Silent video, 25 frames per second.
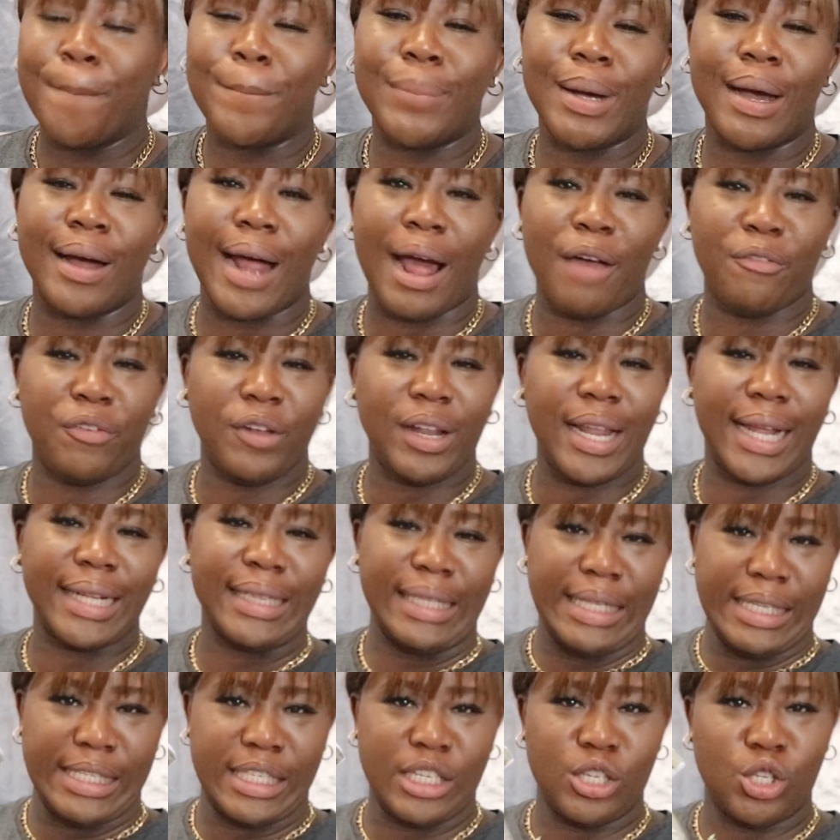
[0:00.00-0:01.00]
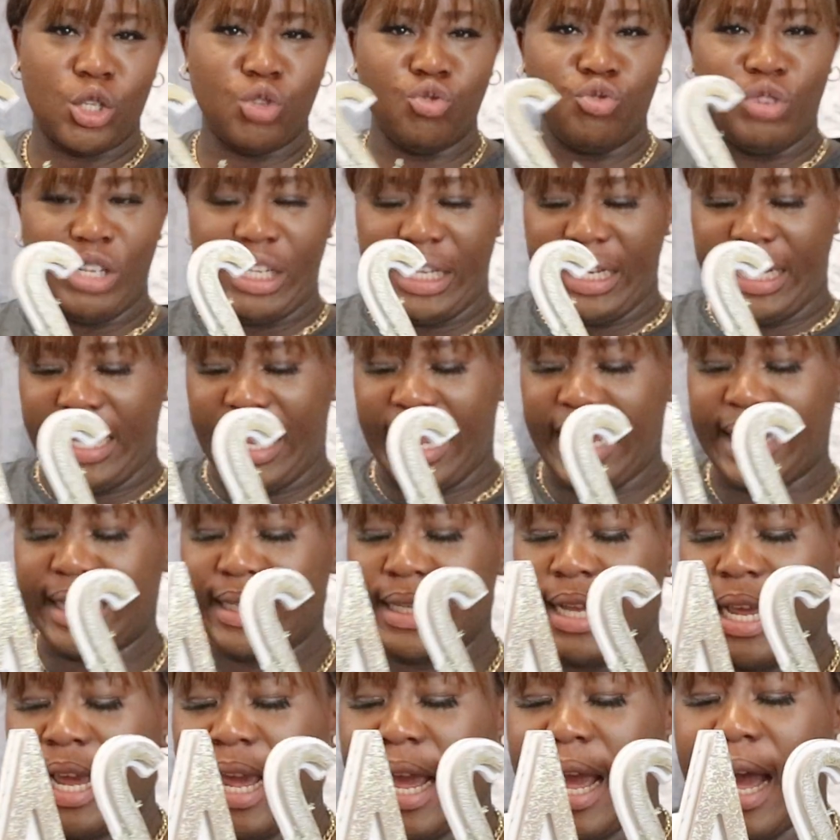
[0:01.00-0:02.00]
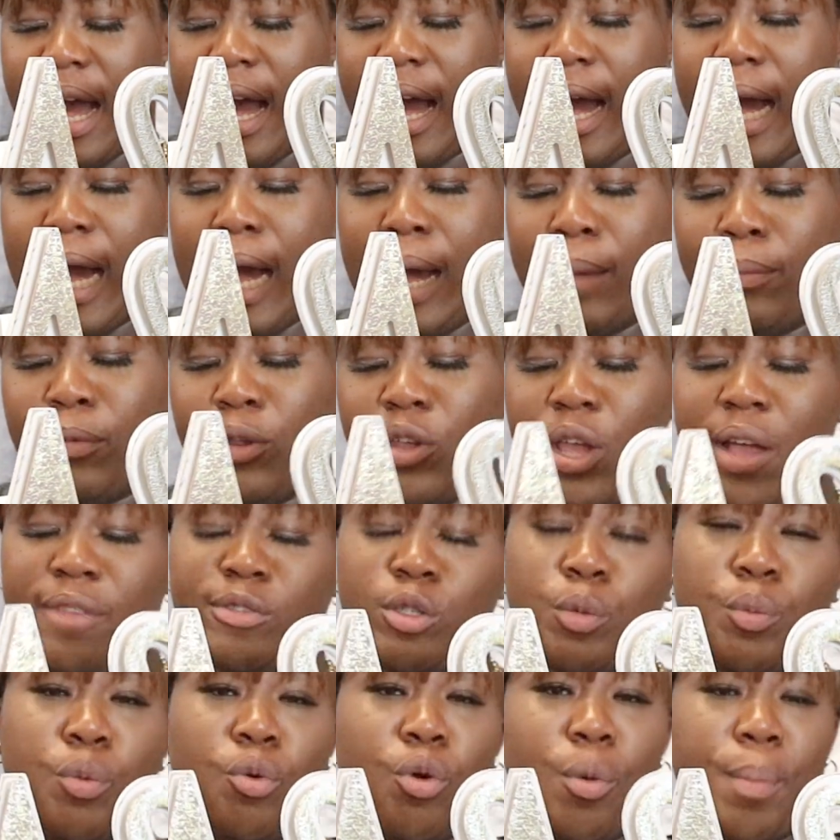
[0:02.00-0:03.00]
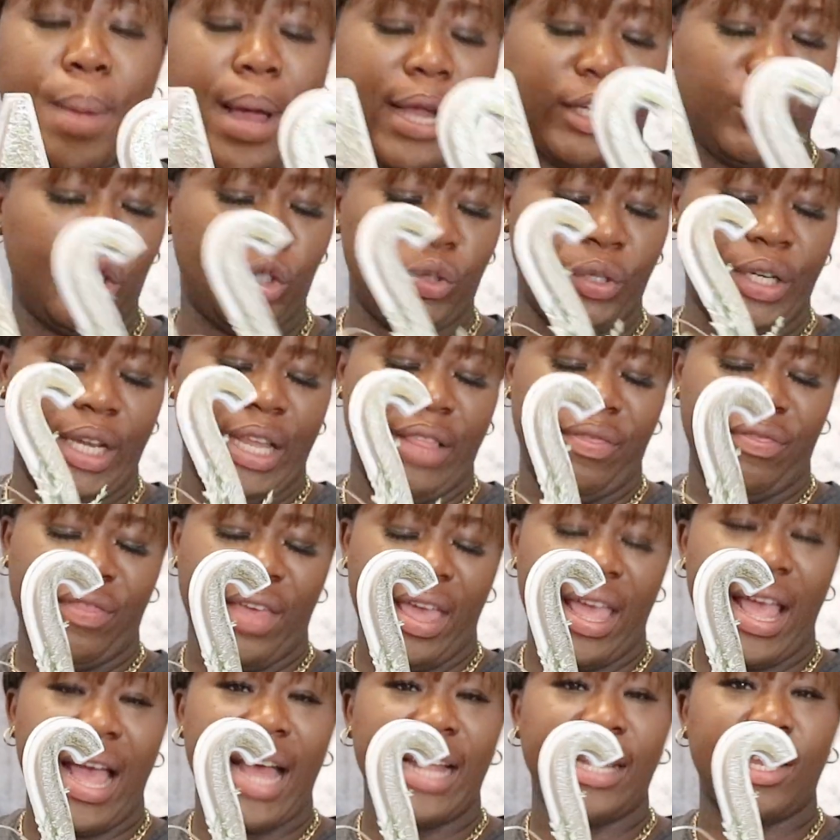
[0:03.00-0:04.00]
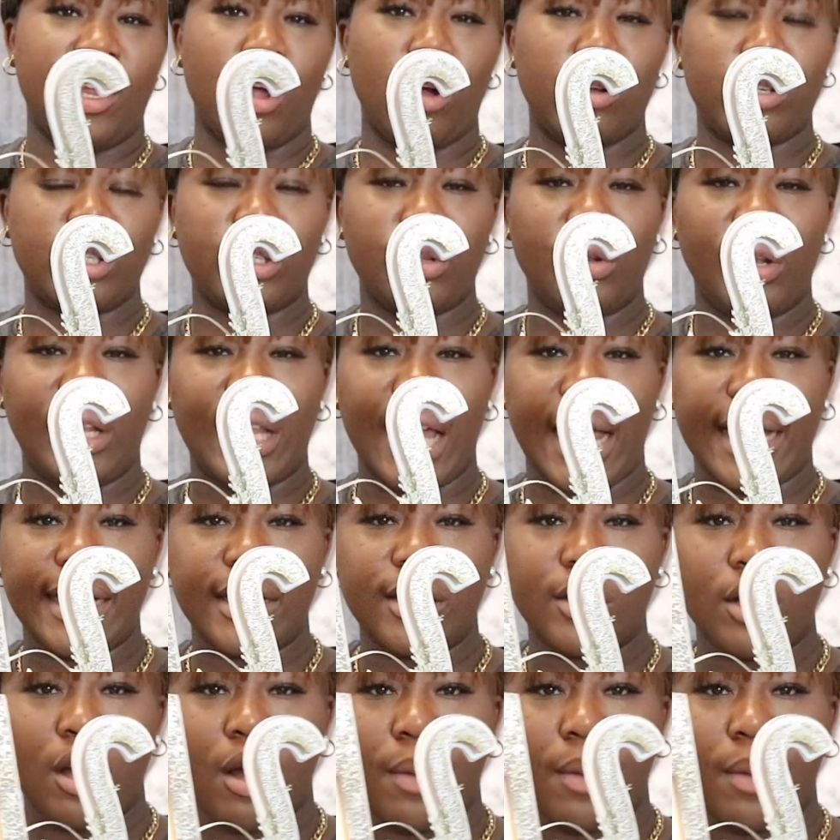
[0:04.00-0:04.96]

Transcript: But I feel like this is really nice. Um, you have to put a battery in there and it also lights